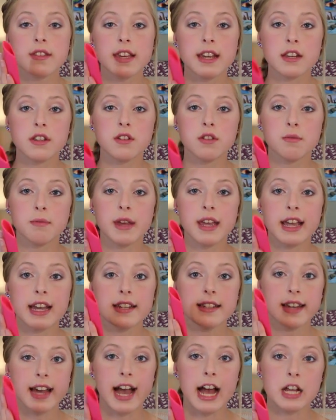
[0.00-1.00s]
they do make
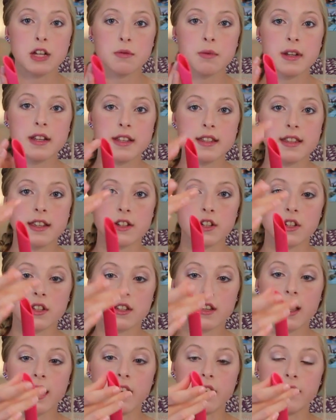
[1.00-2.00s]
attachments that
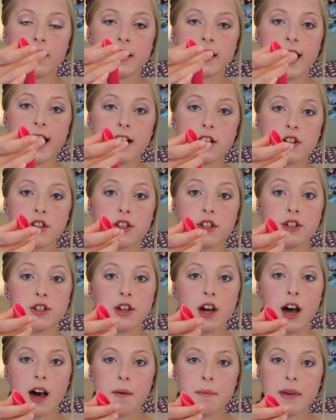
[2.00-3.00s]
just kind of attach to the
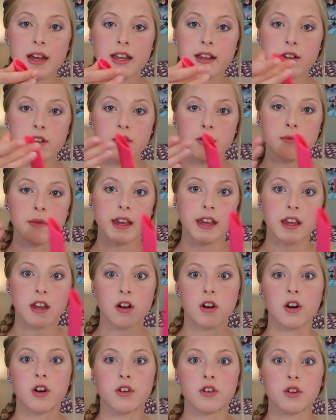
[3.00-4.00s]
top and do make
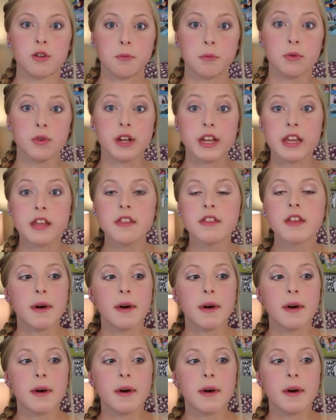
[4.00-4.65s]
it harder to breathe,